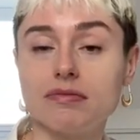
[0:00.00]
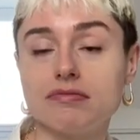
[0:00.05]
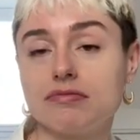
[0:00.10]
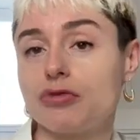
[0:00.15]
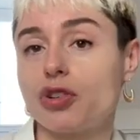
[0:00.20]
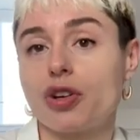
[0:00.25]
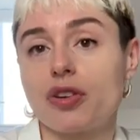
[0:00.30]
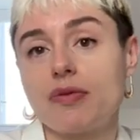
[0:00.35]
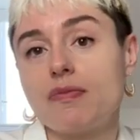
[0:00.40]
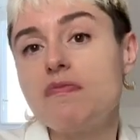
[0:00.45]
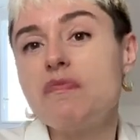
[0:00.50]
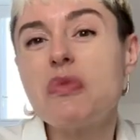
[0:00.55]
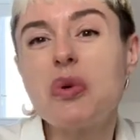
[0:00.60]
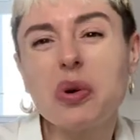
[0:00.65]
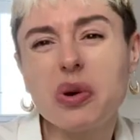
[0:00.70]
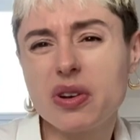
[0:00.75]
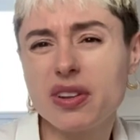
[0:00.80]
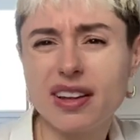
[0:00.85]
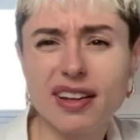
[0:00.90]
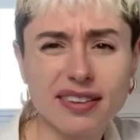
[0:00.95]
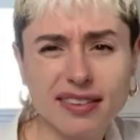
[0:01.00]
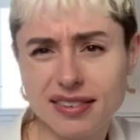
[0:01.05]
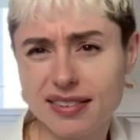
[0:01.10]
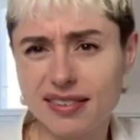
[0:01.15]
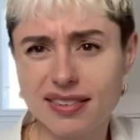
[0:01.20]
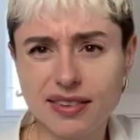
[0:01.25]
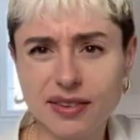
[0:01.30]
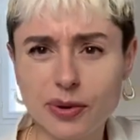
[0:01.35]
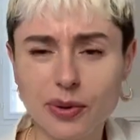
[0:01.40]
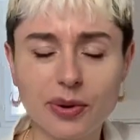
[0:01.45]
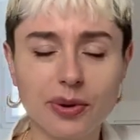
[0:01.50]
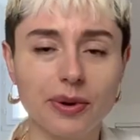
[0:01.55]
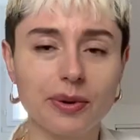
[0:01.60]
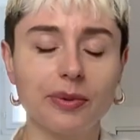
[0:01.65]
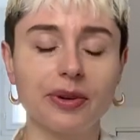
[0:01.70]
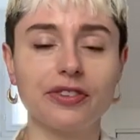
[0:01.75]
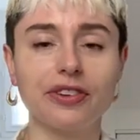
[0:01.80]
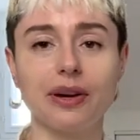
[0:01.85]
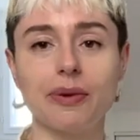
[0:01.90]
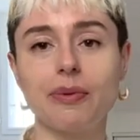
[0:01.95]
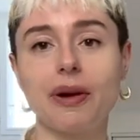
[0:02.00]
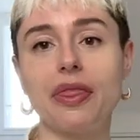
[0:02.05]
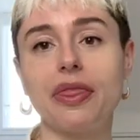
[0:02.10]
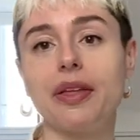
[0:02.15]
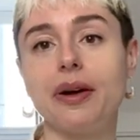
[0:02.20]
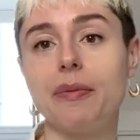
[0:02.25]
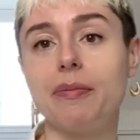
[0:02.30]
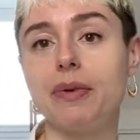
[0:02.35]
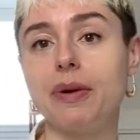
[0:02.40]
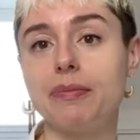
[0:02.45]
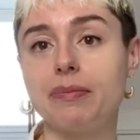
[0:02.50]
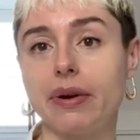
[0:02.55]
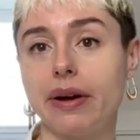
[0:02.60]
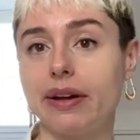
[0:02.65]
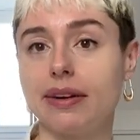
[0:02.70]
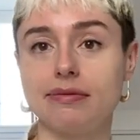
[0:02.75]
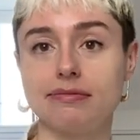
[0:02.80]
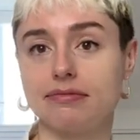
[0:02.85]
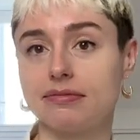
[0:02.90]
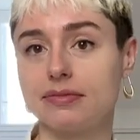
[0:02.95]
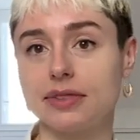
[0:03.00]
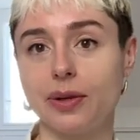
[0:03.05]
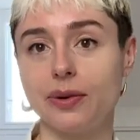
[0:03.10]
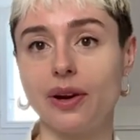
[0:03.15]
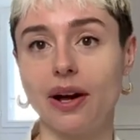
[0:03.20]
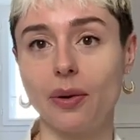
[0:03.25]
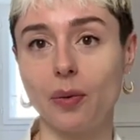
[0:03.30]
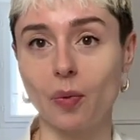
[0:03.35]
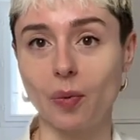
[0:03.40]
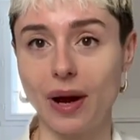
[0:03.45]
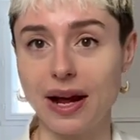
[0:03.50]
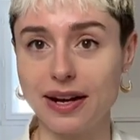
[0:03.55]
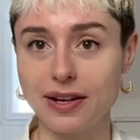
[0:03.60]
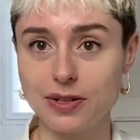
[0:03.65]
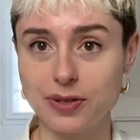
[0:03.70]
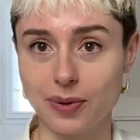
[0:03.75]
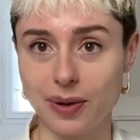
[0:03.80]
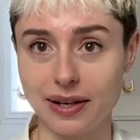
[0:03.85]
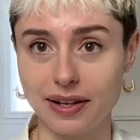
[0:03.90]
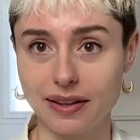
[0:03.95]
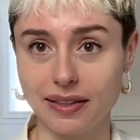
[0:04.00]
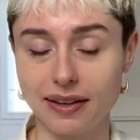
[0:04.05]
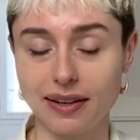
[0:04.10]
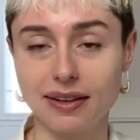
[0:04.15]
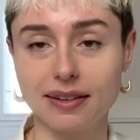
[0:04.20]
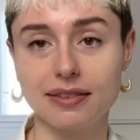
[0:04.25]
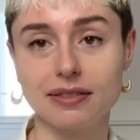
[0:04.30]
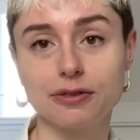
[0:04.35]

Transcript: just more or less in the order in which I read them, but they're not ranked or anything.